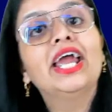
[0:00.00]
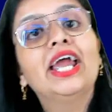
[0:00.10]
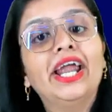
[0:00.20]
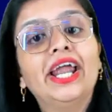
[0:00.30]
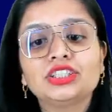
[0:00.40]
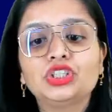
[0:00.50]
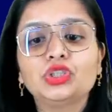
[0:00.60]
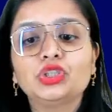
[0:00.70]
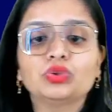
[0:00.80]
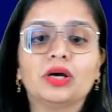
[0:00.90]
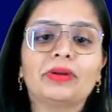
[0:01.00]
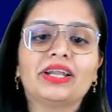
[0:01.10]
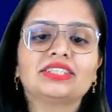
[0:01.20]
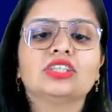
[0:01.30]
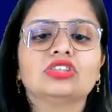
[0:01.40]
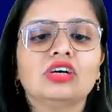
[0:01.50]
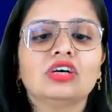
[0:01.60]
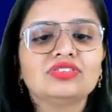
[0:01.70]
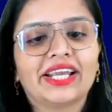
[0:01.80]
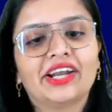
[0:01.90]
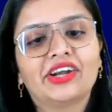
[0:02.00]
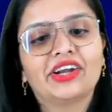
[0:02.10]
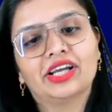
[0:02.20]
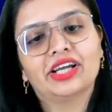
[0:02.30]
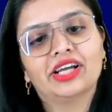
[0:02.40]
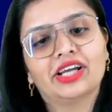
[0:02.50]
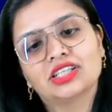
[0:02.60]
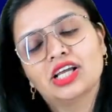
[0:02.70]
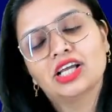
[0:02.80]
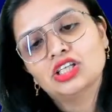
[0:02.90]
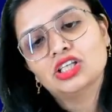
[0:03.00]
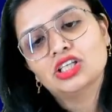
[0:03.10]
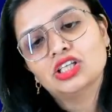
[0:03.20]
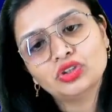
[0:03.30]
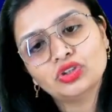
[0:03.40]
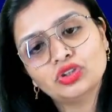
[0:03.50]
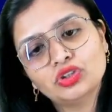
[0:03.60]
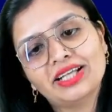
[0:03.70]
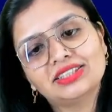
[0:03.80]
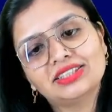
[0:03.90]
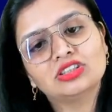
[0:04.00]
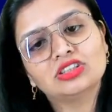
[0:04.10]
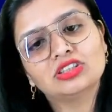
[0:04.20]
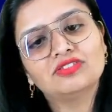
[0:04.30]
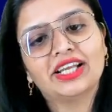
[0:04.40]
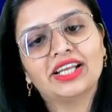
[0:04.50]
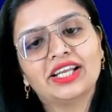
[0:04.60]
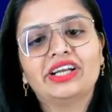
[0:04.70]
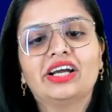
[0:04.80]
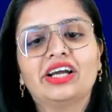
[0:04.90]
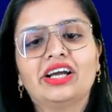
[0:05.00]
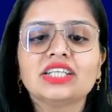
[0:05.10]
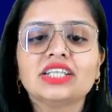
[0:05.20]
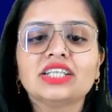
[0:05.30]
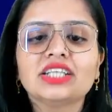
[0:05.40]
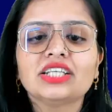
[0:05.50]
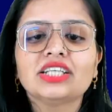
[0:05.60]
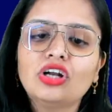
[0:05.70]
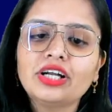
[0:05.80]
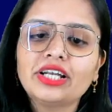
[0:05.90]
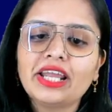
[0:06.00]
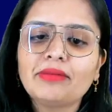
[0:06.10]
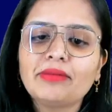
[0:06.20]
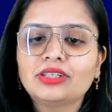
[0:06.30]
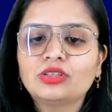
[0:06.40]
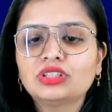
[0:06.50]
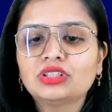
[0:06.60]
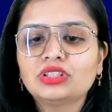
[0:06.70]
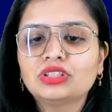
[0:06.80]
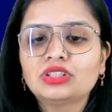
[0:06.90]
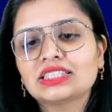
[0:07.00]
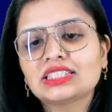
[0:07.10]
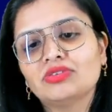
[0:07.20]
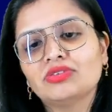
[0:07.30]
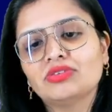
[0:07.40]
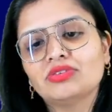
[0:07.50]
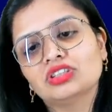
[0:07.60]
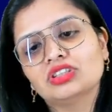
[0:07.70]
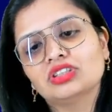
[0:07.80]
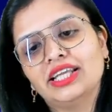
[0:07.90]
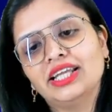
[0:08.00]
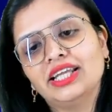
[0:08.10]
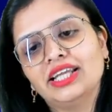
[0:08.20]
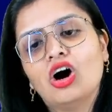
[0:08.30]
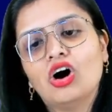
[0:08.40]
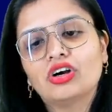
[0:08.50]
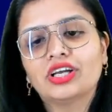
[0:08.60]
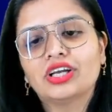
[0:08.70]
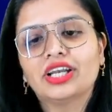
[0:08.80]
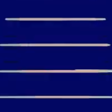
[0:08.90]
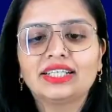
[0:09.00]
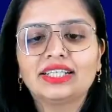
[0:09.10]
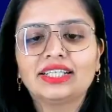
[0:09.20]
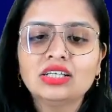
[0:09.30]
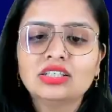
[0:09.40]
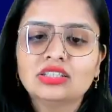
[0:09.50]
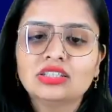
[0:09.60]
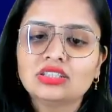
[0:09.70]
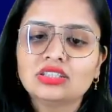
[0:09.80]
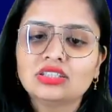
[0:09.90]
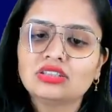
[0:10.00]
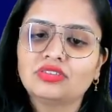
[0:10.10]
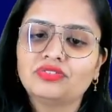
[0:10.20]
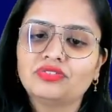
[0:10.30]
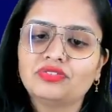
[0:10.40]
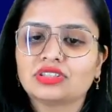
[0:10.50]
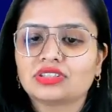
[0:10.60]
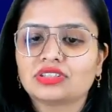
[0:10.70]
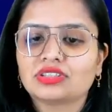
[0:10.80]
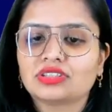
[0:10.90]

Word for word: it is due to the presence of secondary currents. So due to the presence of secondary currents, you are not able to see maximum velocity occurring at the surface.